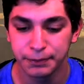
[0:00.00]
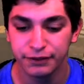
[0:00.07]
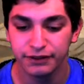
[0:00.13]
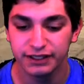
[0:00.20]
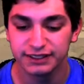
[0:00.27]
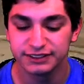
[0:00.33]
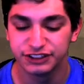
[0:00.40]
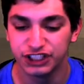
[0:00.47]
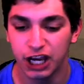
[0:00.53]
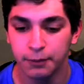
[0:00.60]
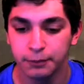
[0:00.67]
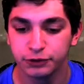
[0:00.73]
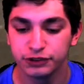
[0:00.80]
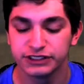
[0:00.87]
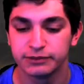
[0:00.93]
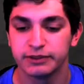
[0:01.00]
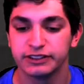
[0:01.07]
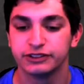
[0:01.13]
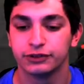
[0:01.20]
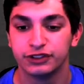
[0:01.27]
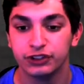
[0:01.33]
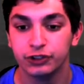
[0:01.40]
period is geometry
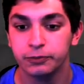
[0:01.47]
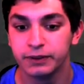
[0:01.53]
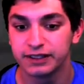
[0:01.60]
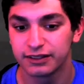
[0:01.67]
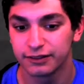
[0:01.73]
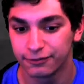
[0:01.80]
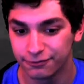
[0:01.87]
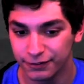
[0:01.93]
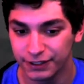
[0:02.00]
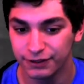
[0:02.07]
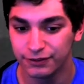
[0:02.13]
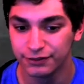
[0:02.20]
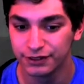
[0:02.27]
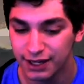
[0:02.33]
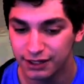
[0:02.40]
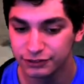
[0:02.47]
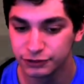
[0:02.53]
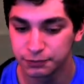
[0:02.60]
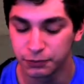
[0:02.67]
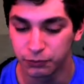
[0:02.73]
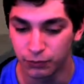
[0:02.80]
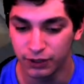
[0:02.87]
semester 2, because I failed
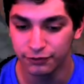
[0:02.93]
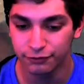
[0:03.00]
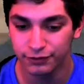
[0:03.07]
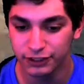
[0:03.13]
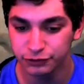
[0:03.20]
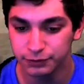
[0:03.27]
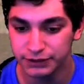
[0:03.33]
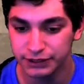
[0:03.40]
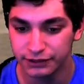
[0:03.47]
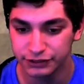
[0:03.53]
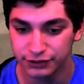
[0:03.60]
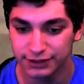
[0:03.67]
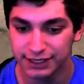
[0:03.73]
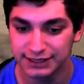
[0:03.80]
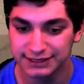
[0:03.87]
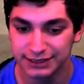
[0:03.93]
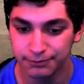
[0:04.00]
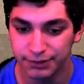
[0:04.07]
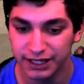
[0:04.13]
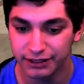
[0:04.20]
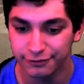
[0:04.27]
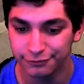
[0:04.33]
algebra 1 freshman year, so I got
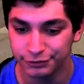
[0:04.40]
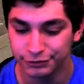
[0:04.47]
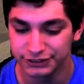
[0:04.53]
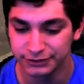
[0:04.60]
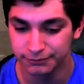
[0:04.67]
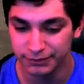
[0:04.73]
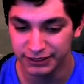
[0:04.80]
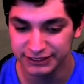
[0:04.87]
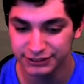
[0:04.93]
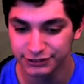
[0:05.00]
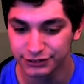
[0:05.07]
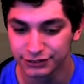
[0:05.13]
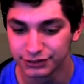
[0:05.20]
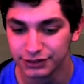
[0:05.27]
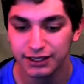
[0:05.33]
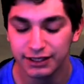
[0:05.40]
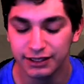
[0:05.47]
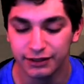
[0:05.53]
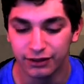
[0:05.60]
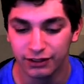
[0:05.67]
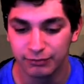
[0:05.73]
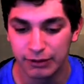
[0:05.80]
set back a full semester
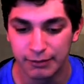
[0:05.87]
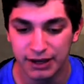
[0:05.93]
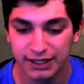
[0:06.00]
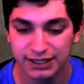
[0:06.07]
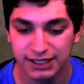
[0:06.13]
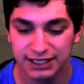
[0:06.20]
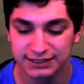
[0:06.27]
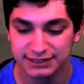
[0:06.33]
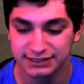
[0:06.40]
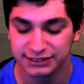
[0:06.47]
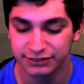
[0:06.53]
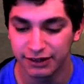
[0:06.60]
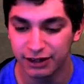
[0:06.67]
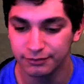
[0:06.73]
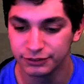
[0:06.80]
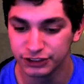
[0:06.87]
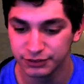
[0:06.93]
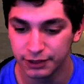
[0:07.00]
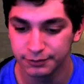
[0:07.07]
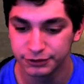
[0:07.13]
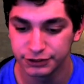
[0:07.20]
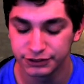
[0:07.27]
in all of my math classes. So now I'm
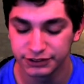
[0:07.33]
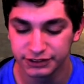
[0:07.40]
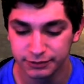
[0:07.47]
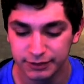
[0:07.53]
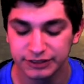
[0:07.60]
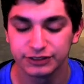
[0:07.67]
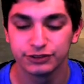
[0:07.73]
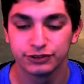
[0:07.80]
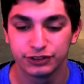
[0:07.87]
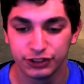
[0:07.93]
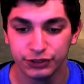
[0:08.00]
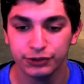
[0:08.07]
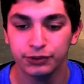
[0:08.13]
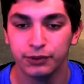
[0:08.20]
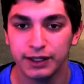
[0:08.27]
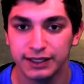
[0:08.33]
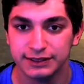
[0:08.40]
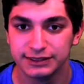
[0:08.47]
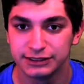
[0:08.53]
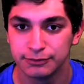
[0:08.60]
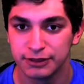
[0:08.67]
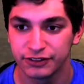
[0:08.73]
geometry semester 2
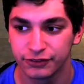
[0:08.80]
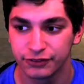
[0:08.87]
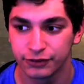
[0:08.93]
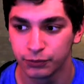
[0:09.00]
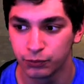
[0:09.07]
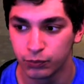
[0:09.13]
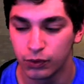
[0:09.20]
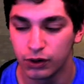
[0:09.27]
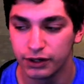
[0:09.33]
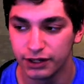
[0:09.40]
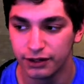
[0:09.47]
in semester 1